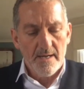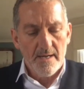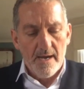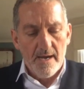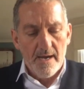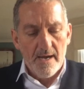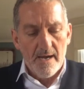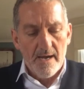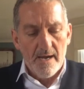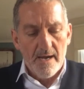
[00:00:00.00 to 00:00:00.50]

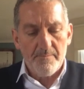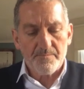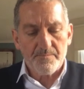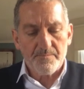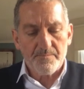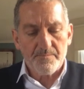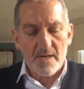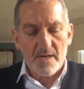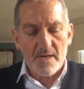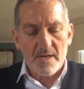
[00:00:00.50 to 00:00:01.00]
And
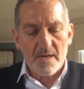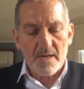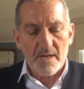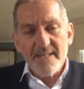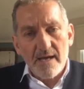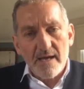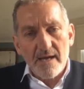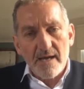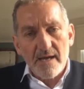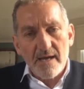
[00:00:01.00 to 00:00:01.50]
there's a
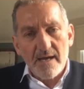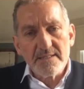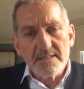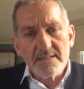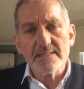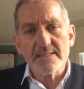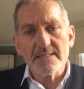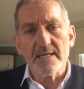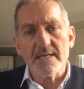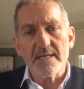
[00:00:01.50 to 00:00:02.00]
kind of
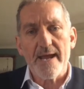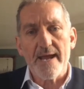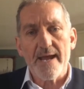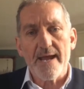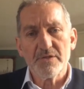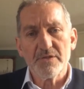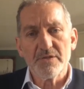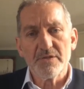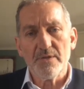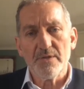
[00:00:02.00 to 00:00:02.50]
disconnect
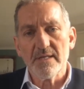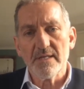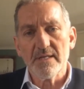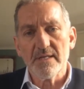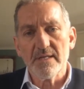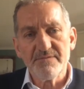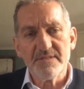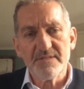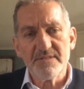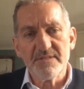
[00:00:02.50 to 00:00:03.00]
between the
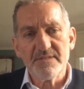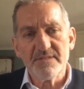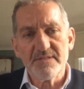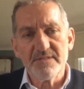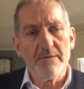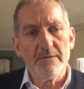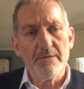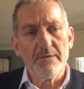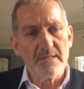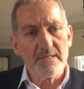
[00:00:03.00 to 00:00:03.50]
lived
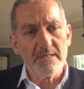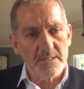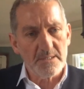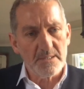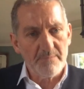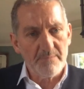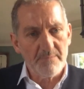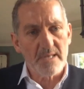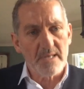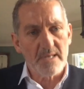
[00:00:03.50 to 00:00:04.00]
experience of
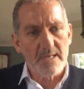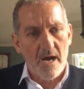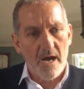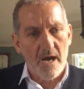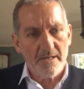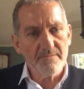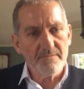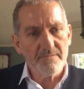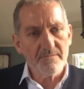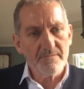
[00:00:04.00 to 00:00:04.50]
people's
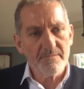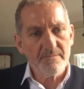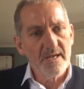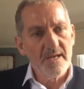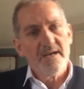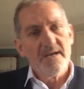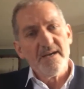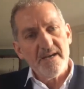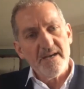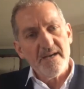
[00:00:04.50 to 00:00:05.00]
lives
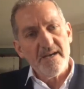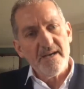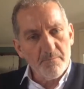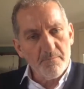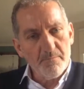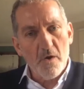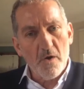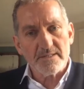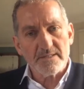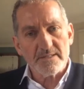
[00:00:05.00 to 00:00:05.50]

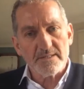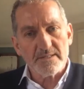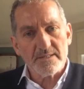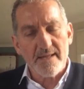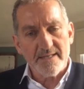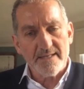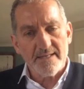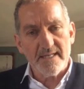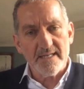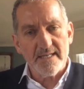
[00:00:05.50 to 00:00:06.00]
and what
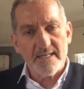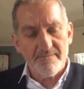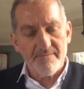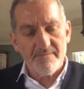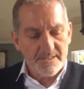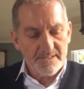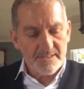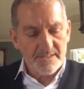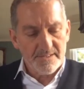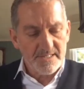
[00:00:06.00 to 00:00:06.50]
gets
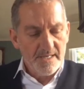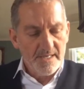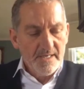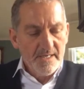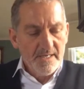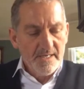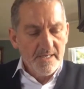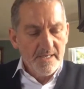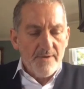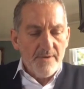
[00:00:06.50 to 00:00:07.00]
delivered.
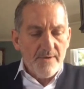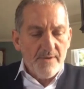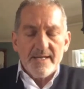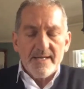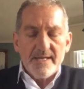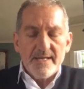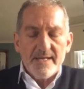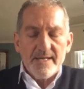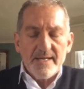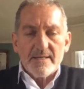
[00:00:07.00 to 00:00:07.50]
So I
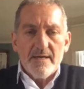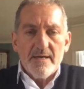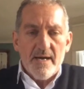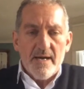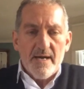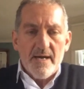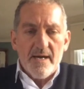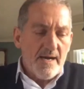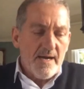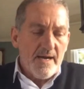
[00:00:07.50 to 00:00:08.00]
think
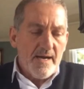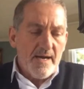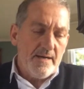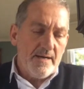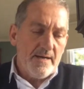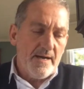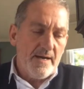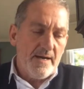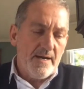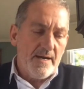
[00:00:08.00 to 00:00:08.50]

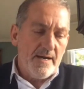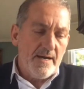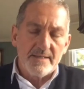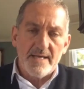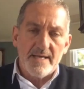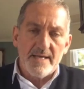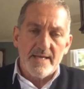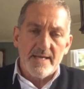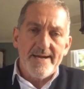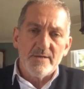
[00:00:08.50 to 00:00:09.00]

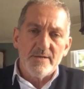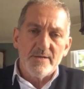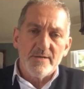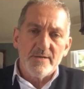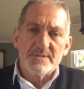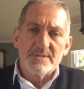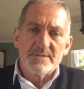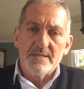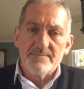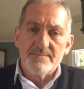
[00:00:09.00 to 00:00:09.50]
they help
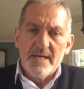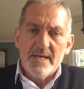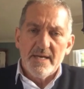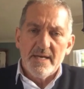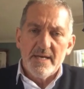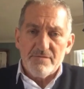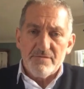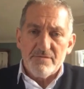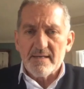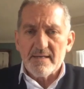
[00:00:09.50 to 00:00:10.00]
to,
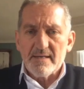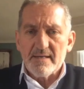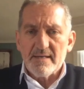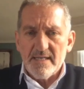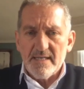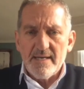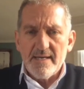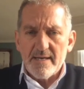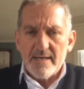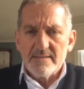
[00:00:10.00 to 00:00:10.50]

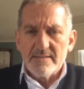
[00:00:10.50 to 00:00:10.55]
frankly,